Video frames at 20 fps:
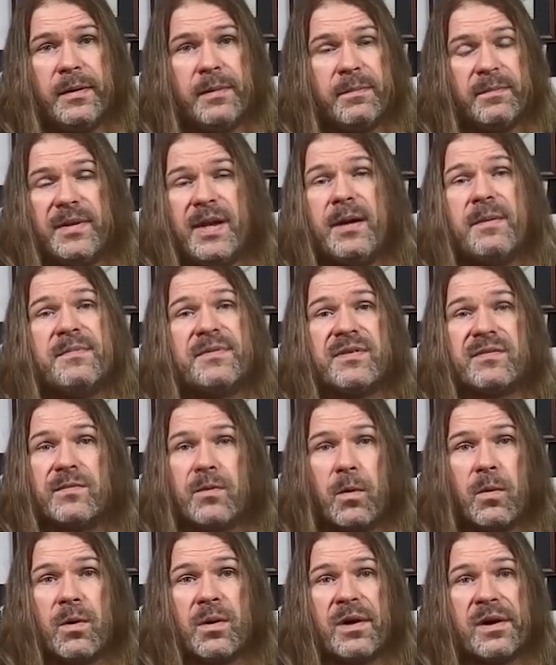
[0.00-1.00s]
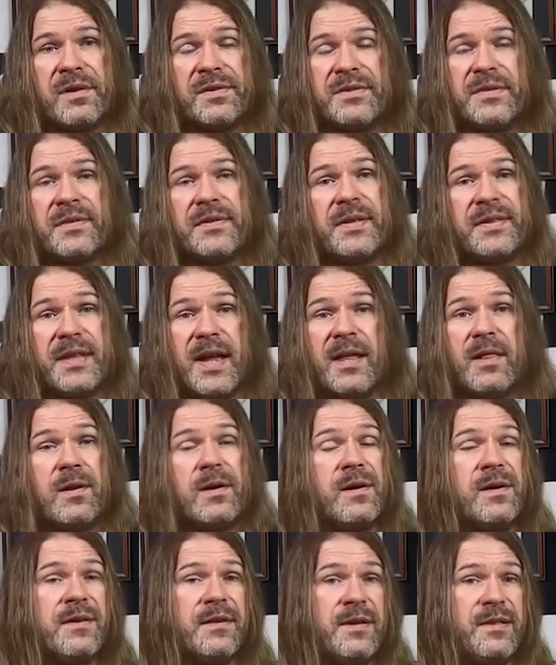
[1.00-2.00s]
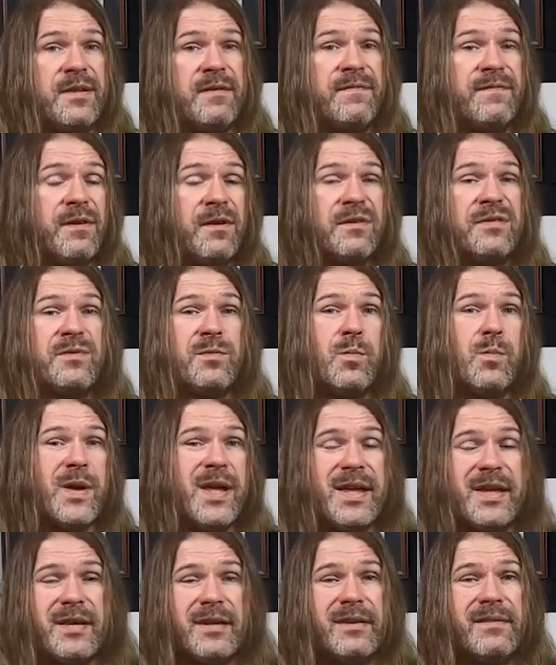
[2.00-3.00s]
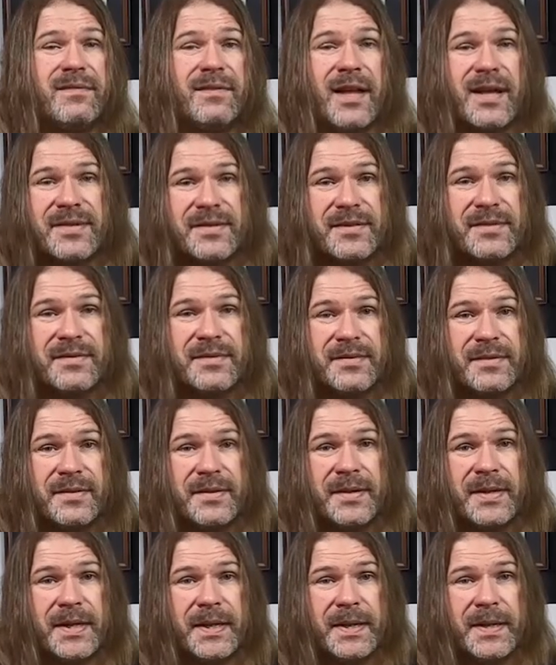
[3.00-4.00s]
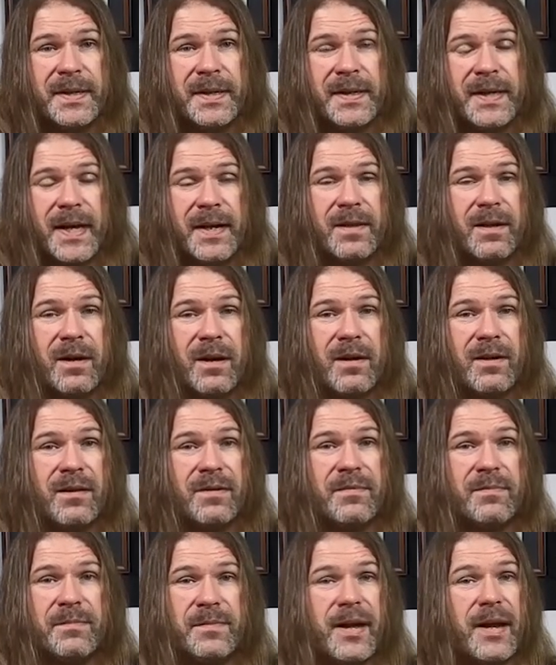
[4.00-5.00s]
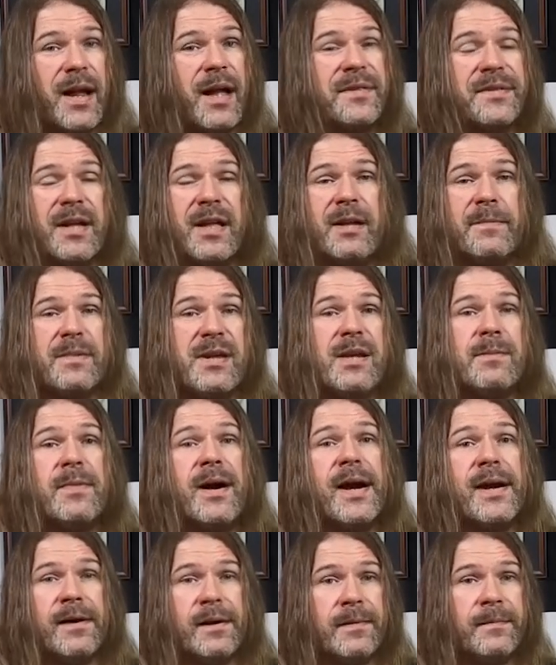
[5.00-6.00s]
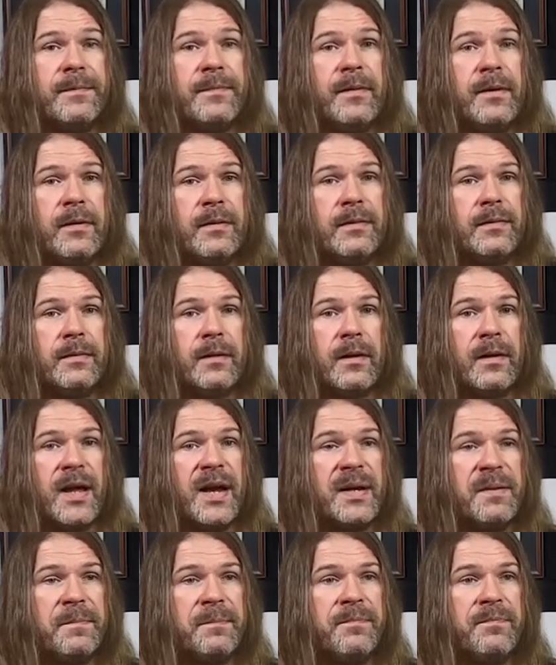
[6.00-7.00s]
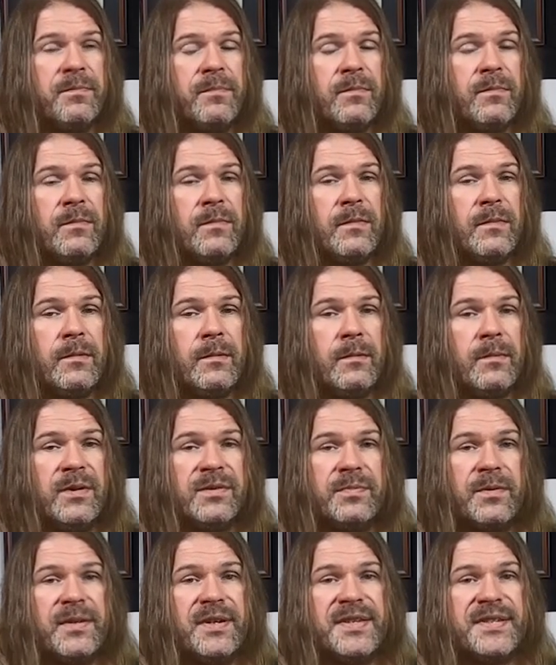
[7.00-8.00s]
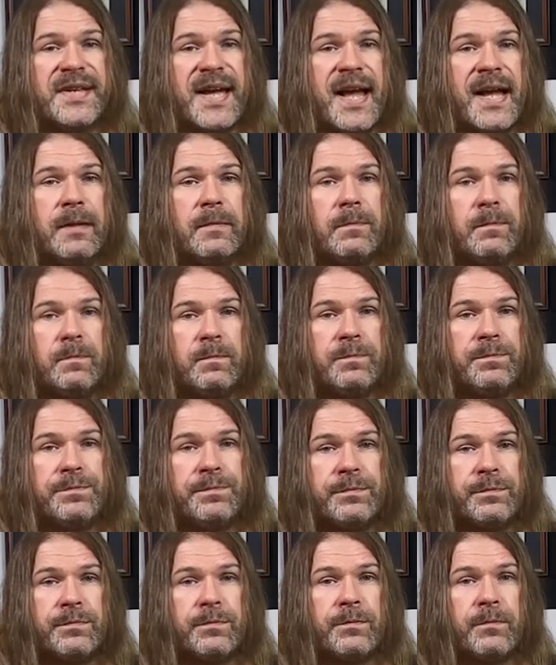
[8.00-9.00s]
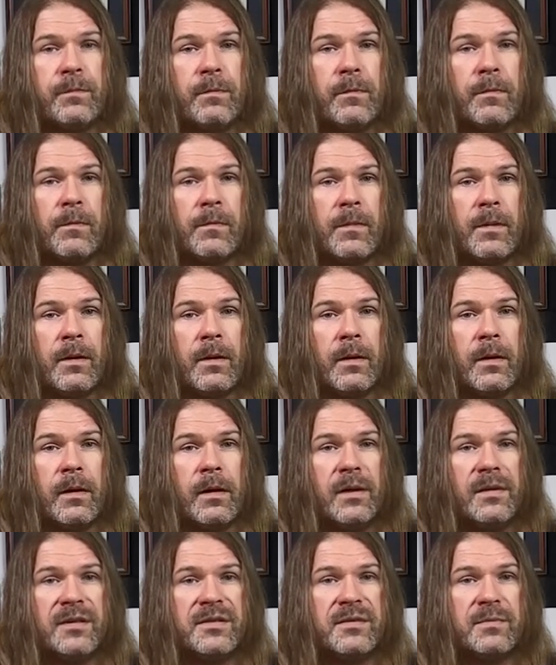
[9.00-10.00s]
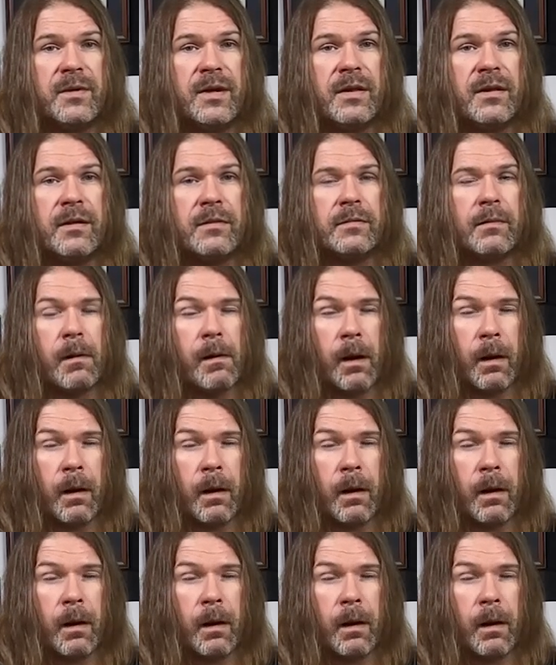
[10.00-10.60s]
names of chords that they learned in the first week of lessons, and they're going to, like, I'll tell them E minor. They're like, which one is that? And this is one of those